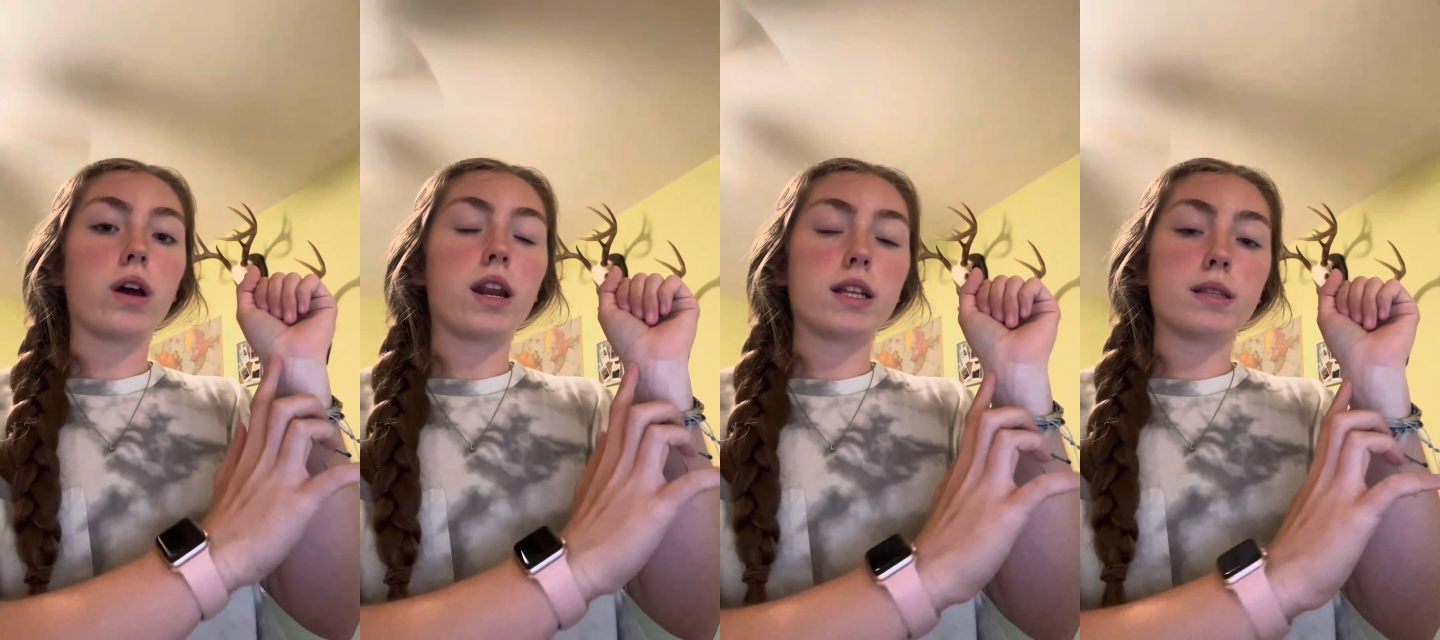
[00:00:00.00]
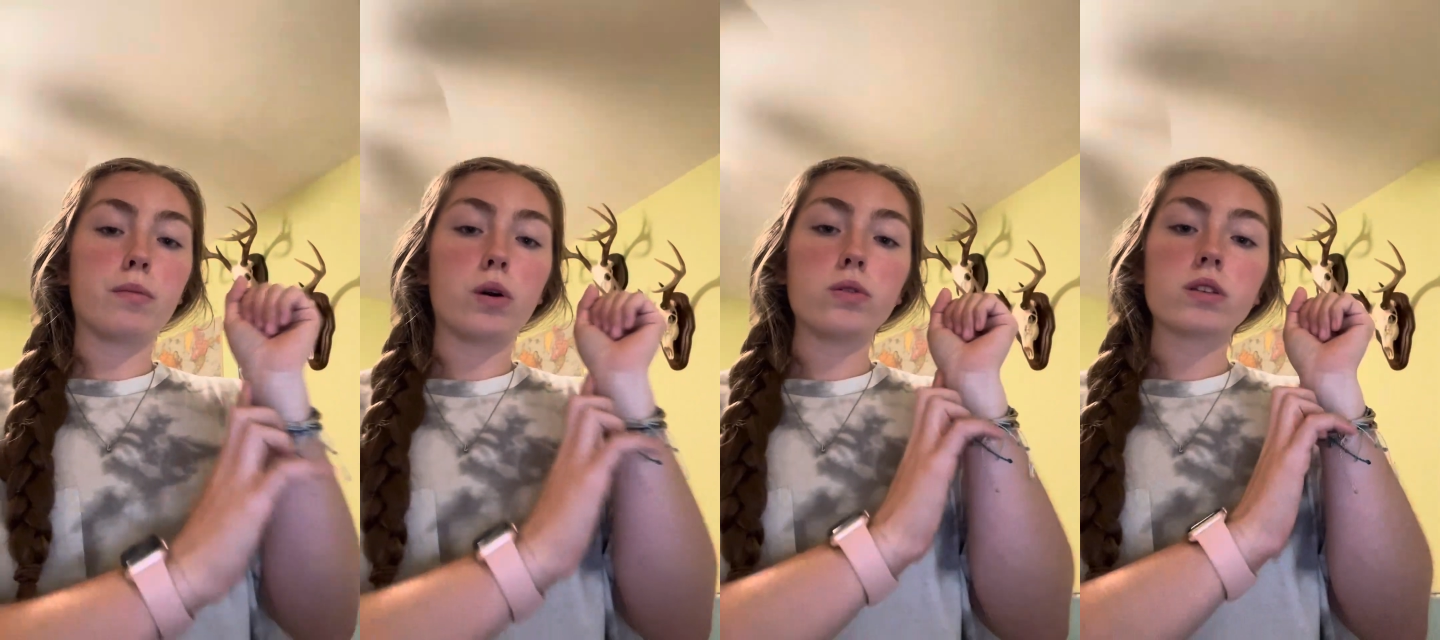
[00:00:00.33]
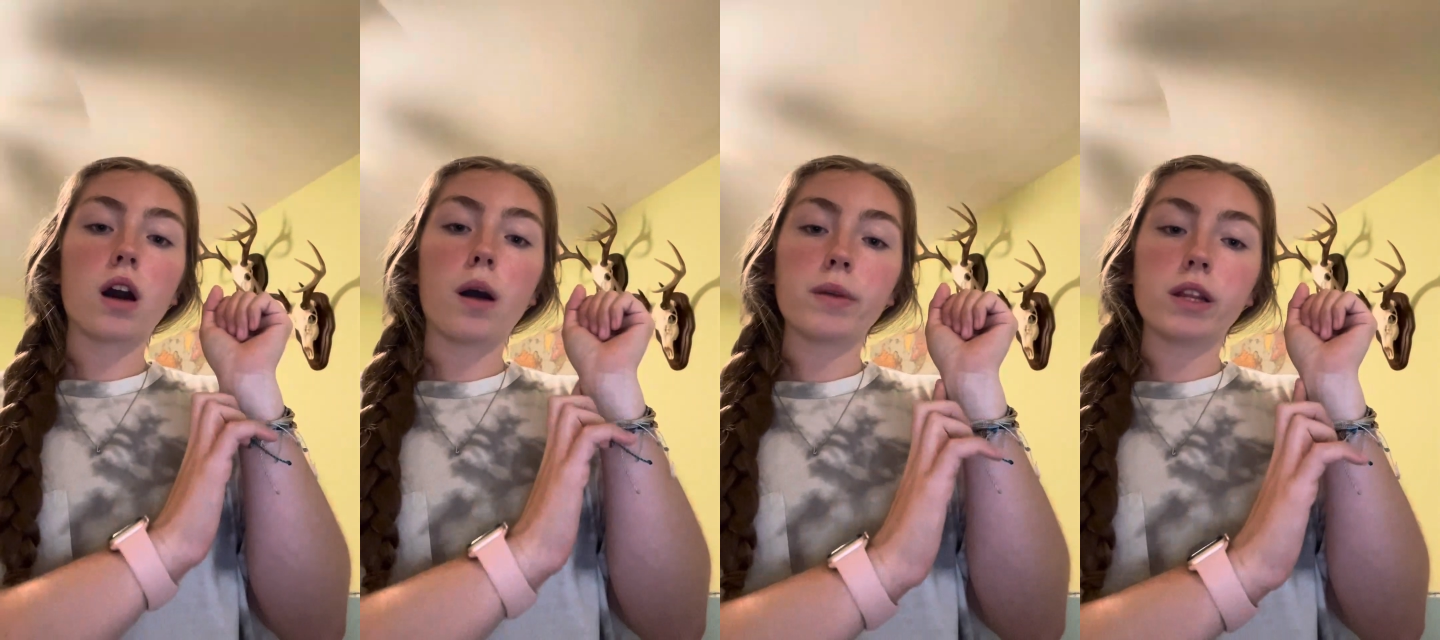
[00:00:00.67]
And it's most
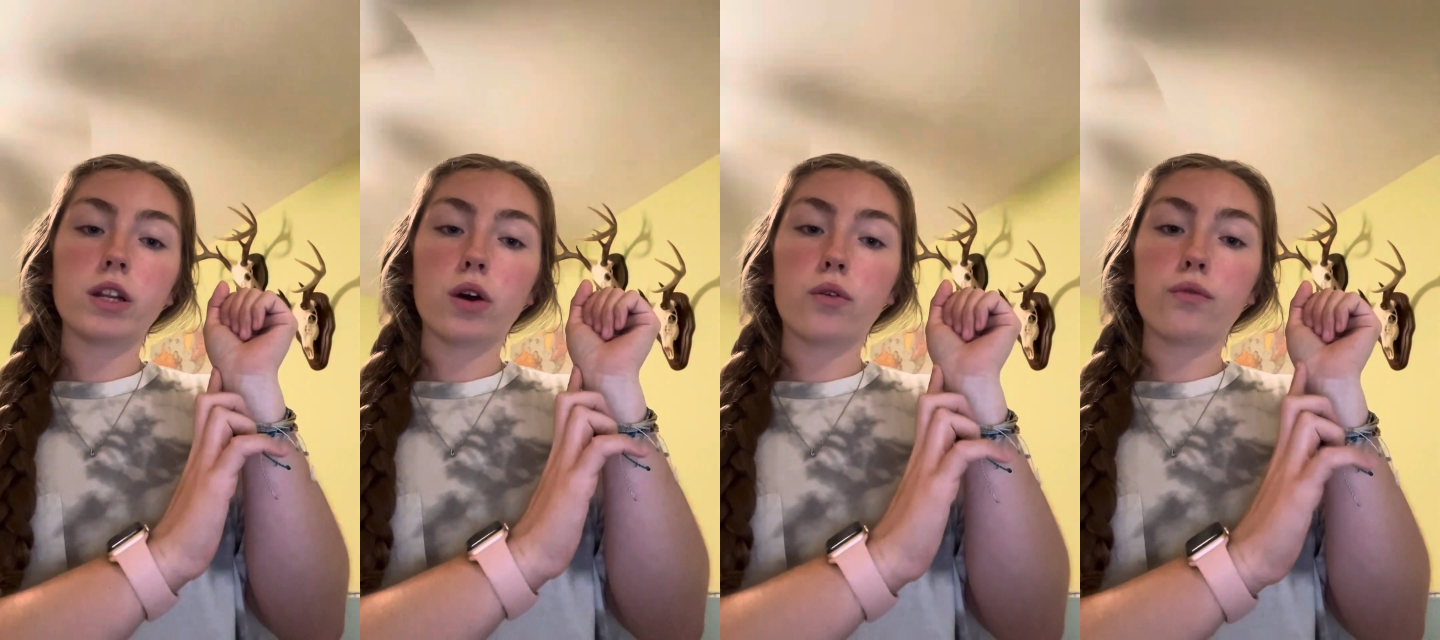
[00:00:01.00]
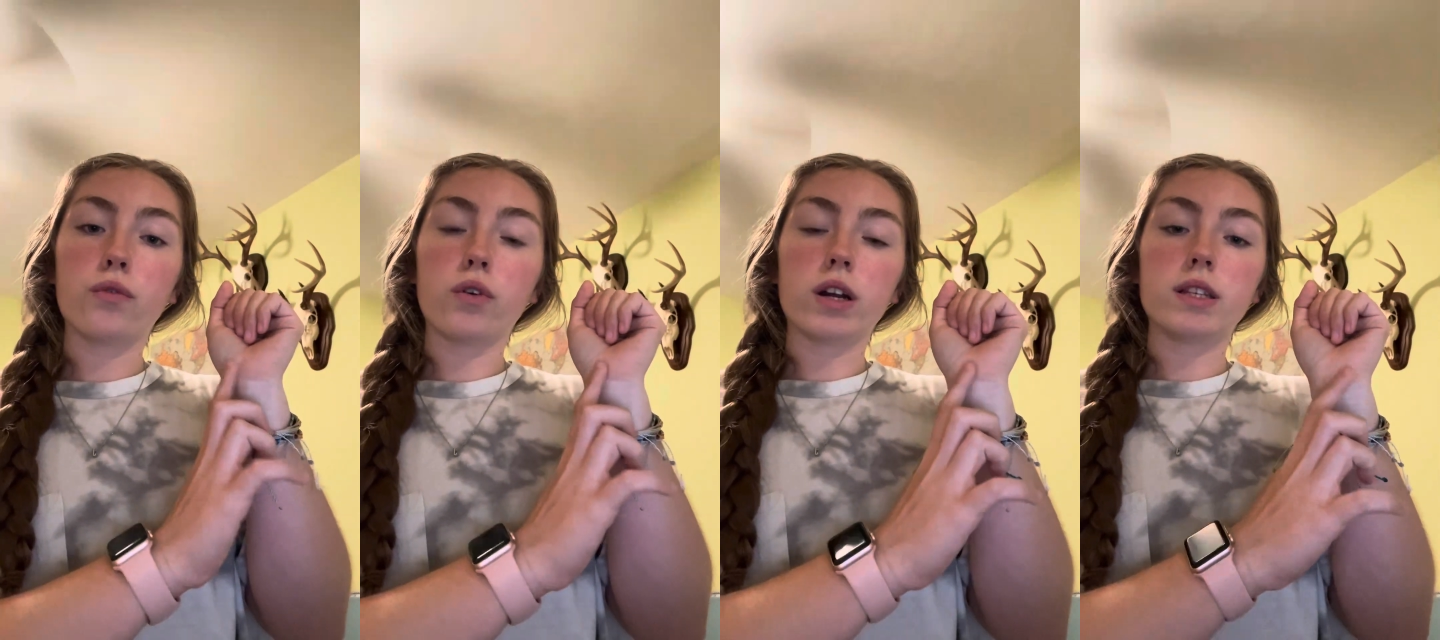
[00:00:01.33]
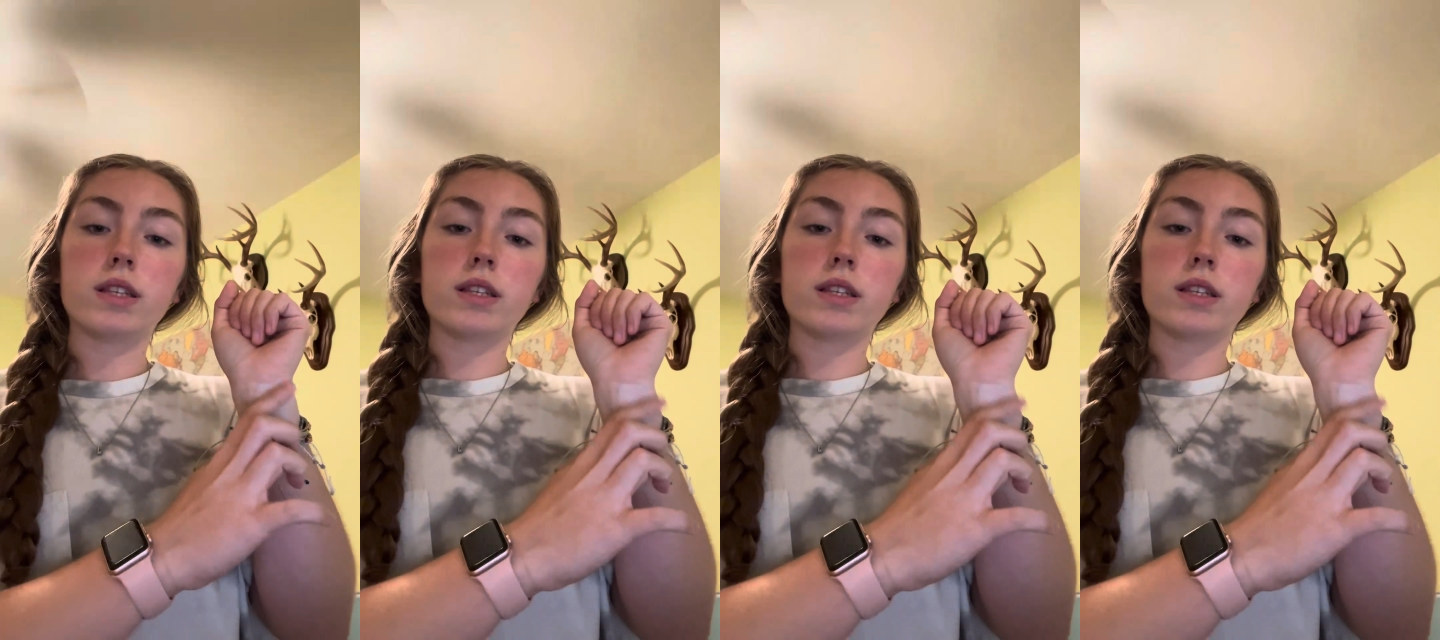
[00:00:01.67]
commonly known for its